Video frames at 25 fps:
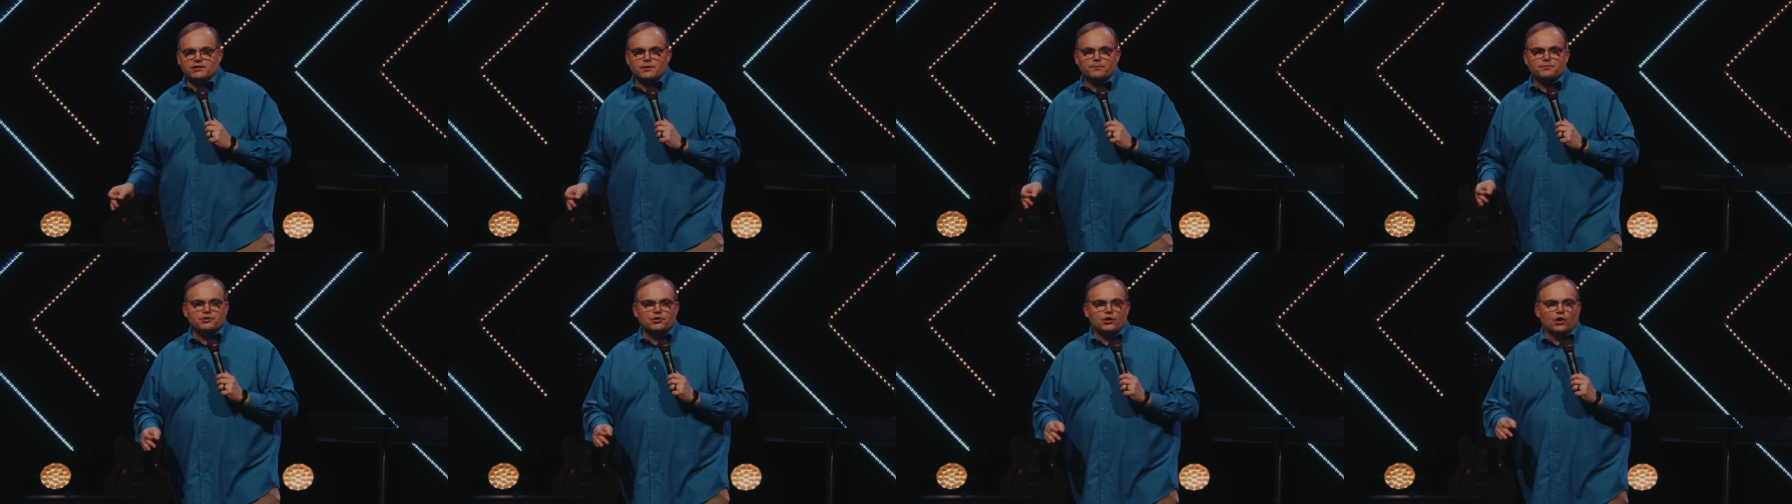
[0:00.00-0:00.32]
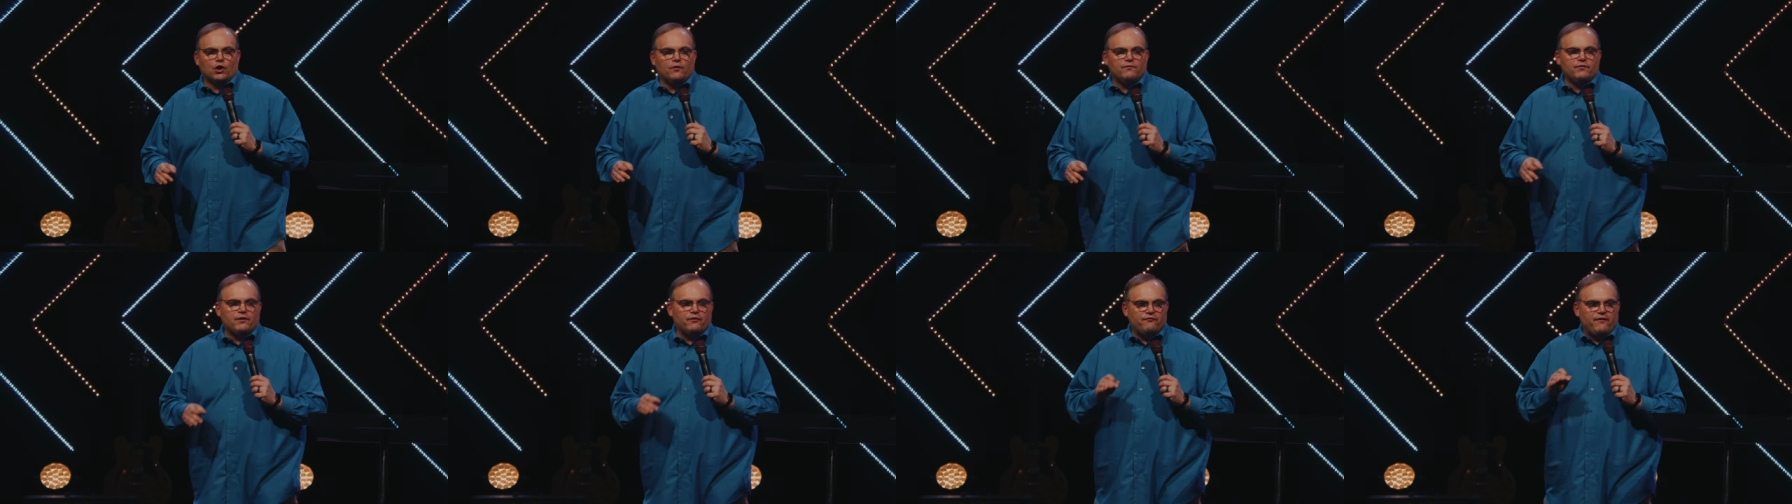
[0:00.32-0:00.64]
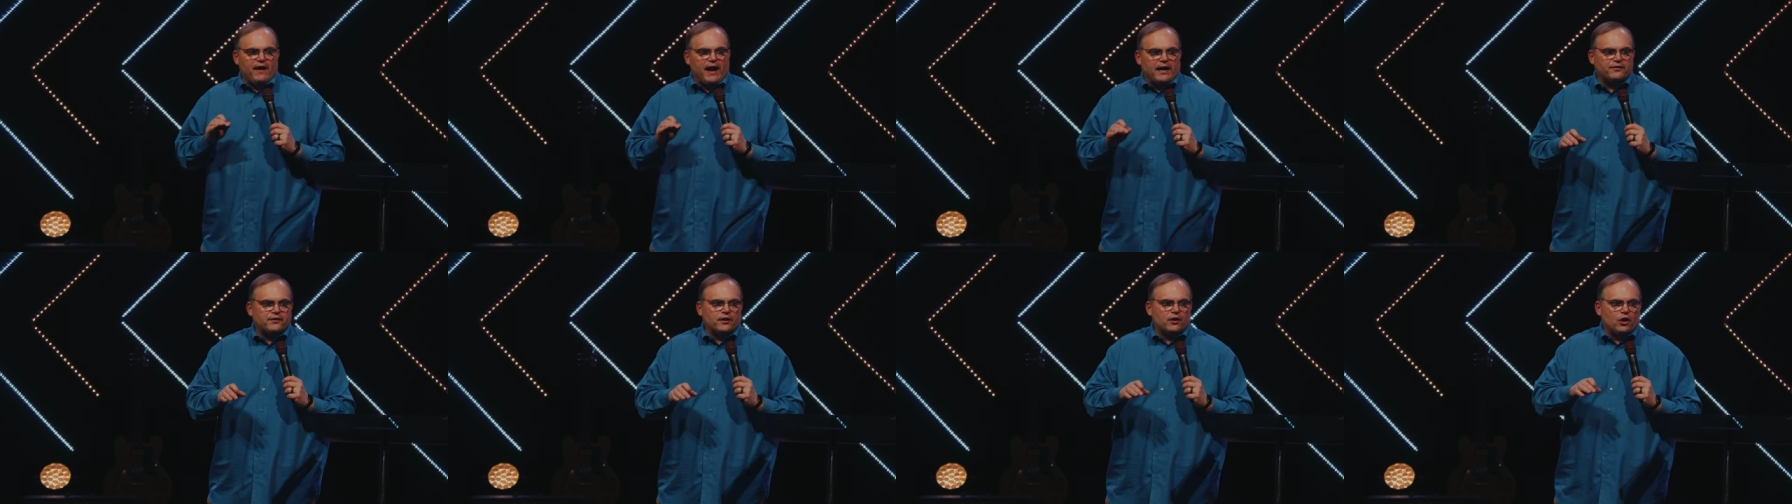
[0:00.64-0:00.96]
observed the
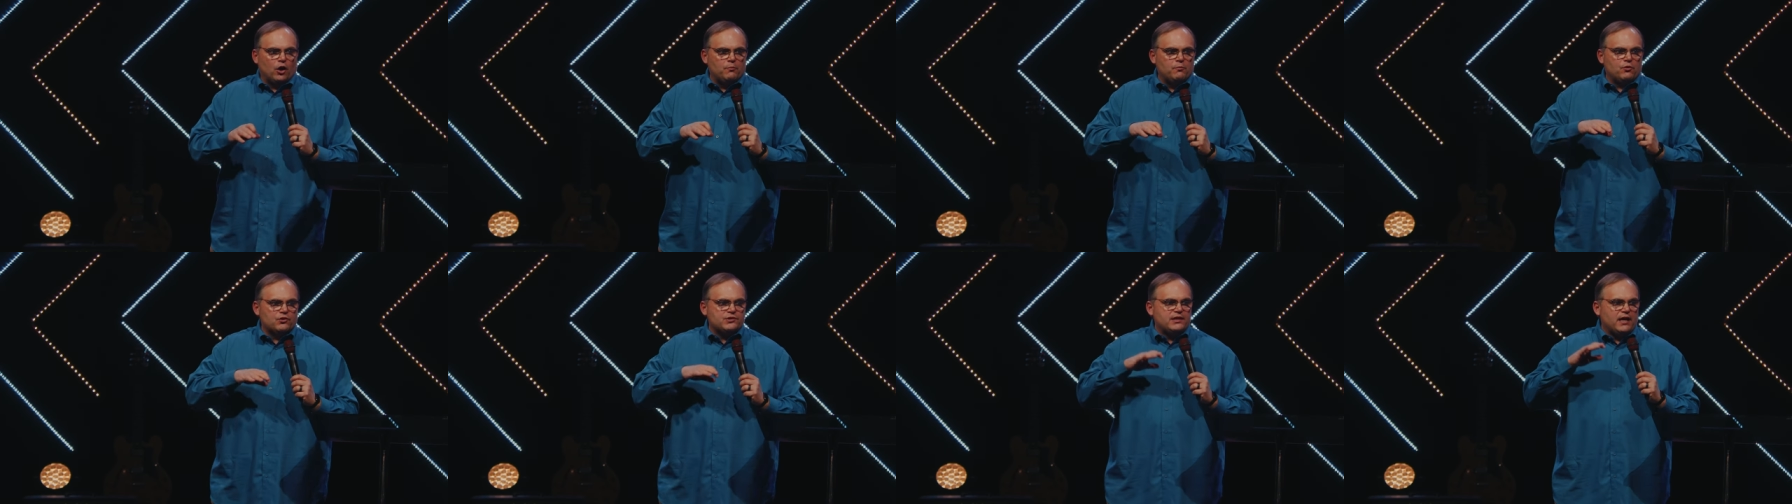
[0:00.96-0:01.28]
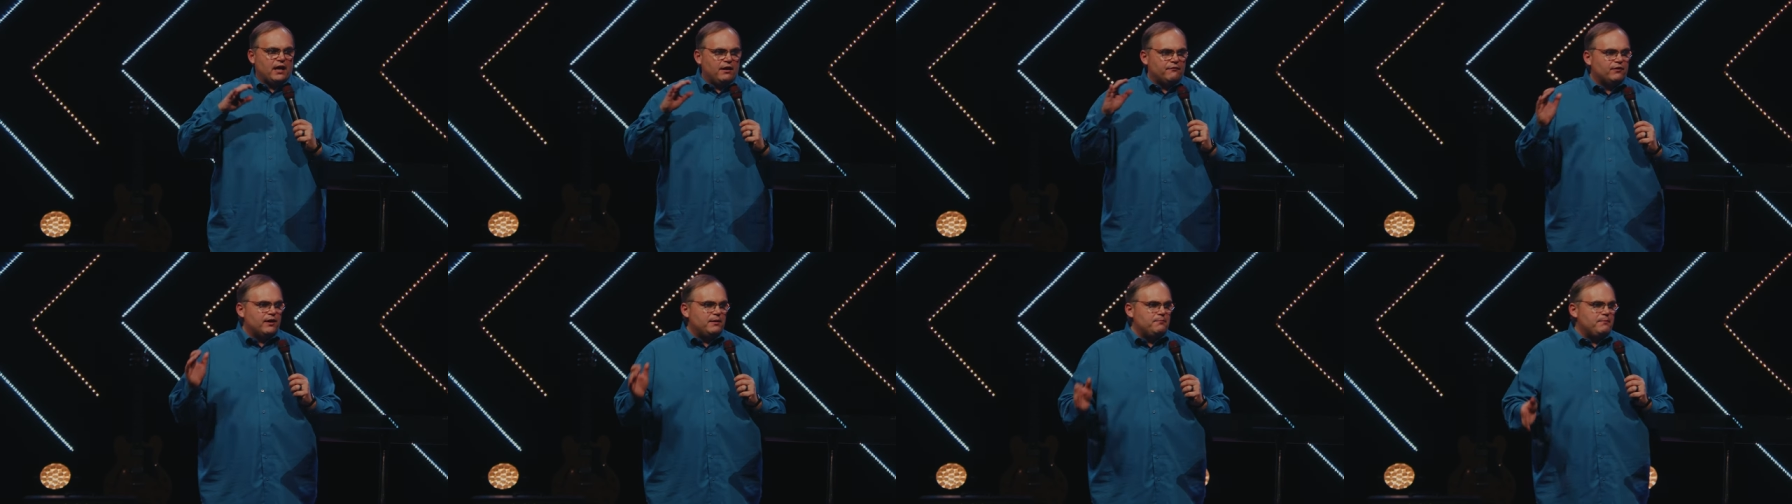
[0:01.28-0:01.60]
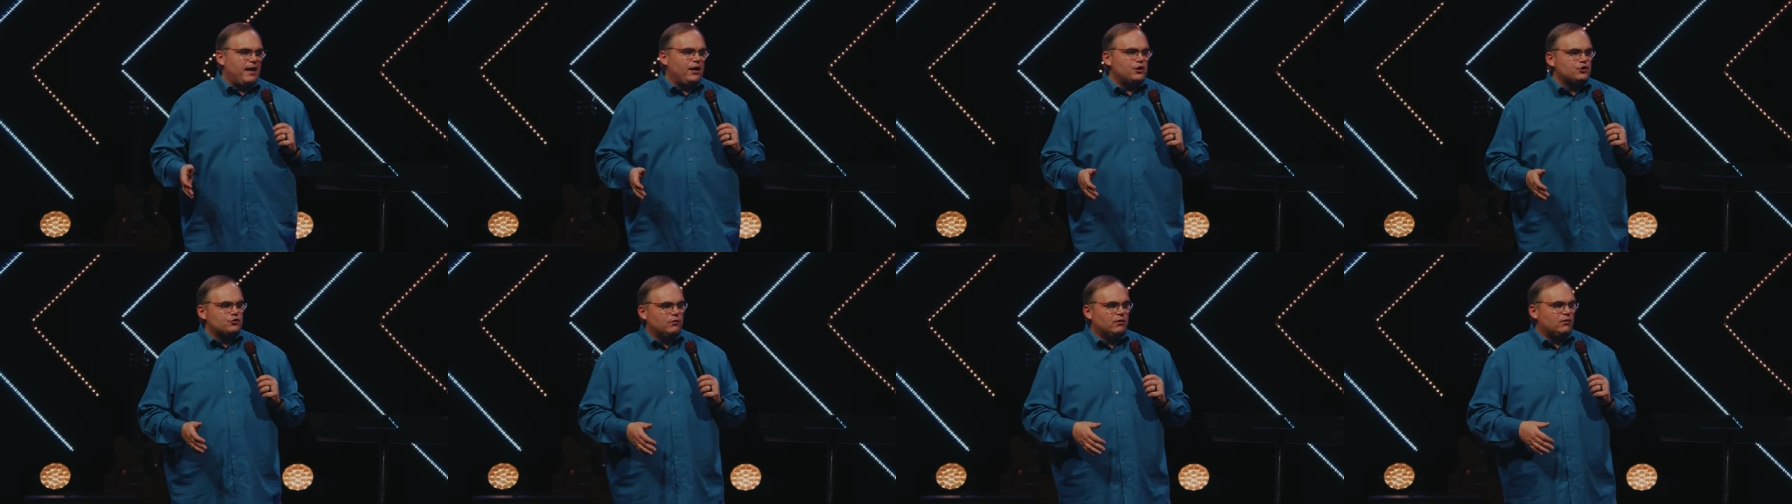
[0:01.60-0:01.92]
fact that almost every
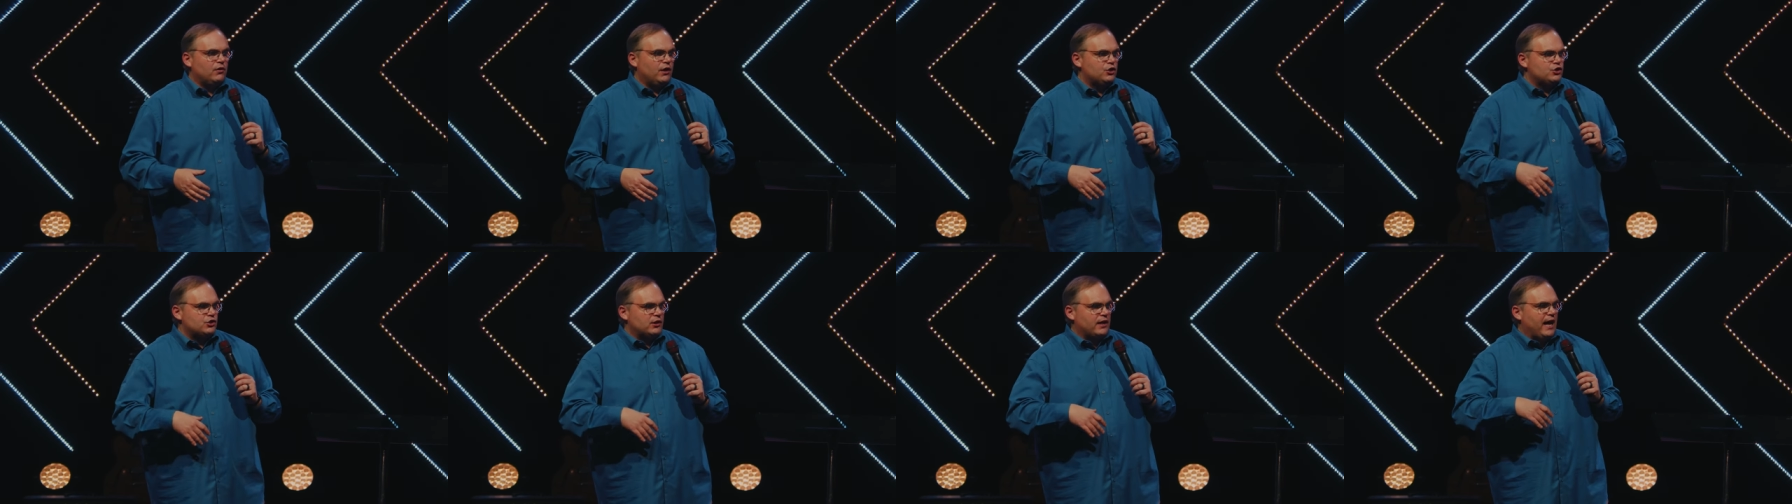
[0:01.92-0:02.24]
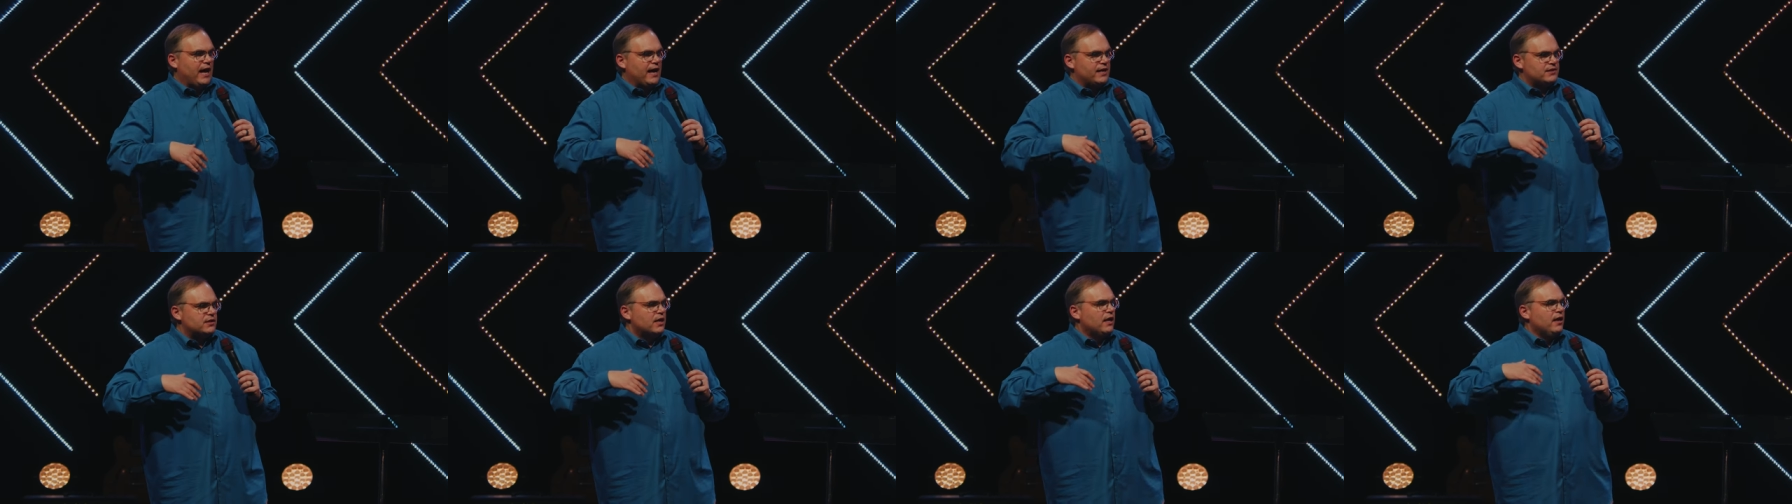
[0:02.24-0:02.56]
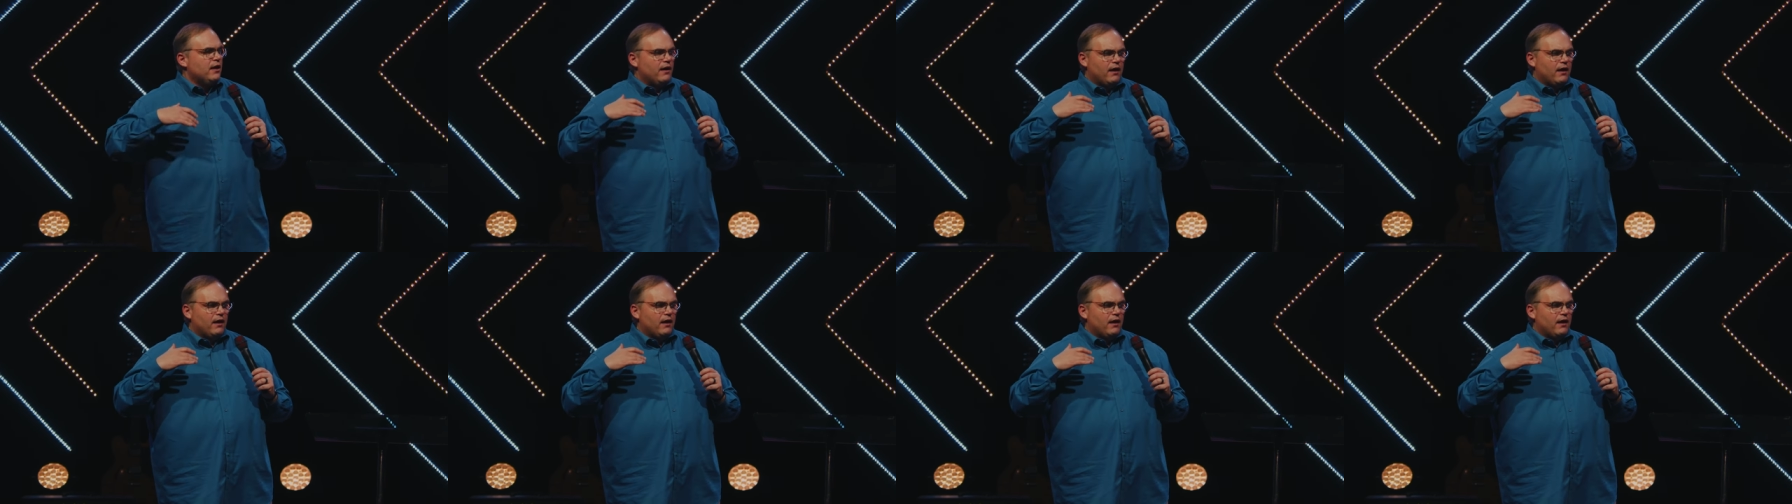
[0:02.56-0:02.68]
major religion has